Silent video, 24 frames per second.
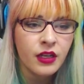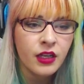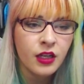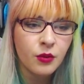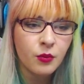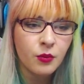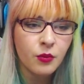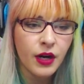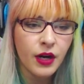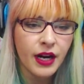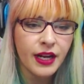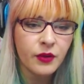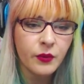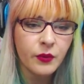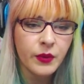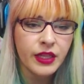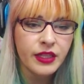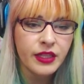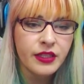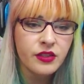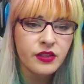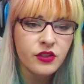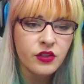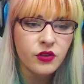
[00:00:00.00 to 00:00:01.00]
Brian
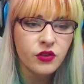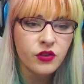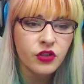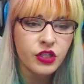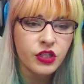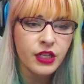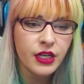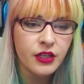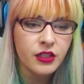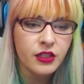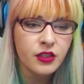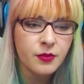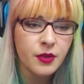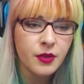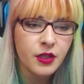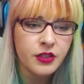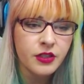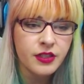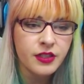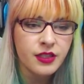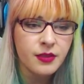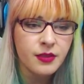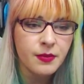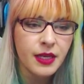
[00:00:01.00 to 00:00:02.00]
Willis, 2 shares,
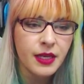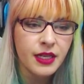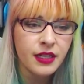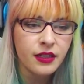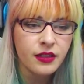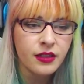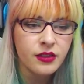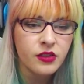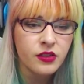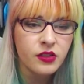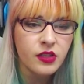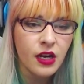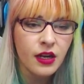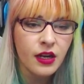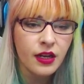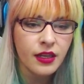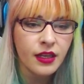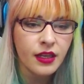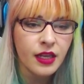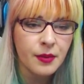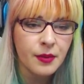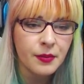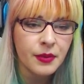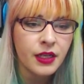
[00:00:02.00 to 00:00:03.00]
participating and stocking
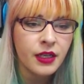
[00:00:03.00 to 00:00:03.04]
up.